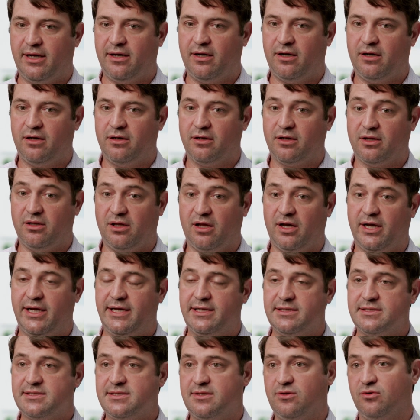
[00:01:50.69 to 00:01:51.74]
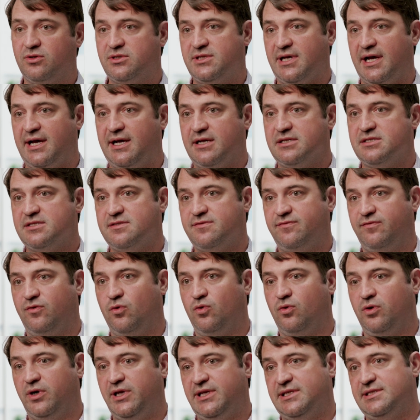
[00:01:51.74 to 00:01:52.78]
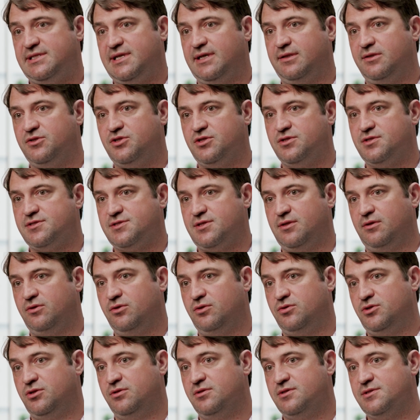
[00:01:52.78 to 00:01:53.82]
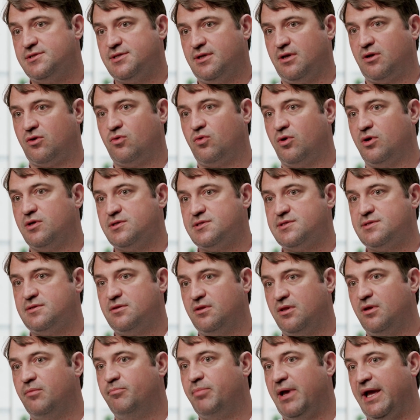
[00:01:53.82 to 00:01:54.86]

Our clients look to us for intelligent solutions across the